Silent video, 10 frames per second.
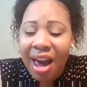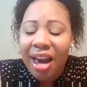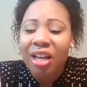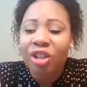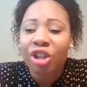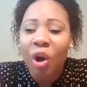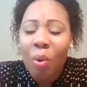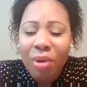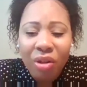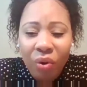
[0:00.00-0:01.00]
he showed
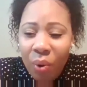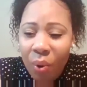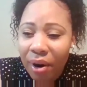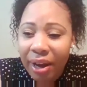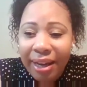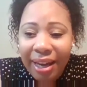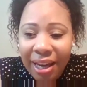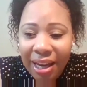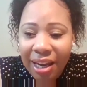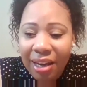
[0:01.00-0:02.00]
me the door
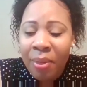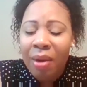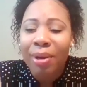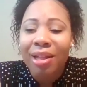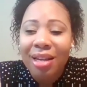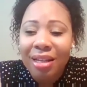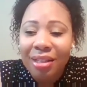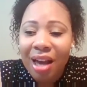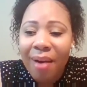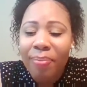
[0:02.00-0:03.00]
again, but this
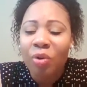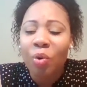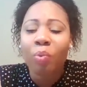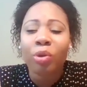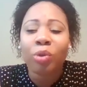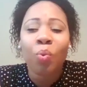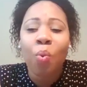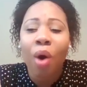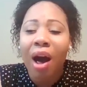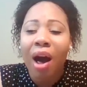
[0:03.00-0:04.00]
time the door was
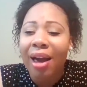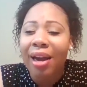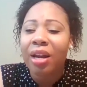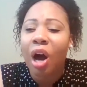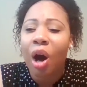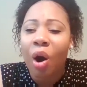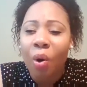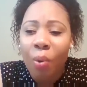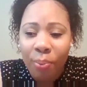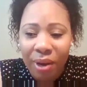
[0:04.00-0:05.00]
wide
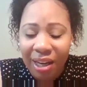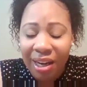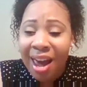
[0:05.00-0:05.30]
open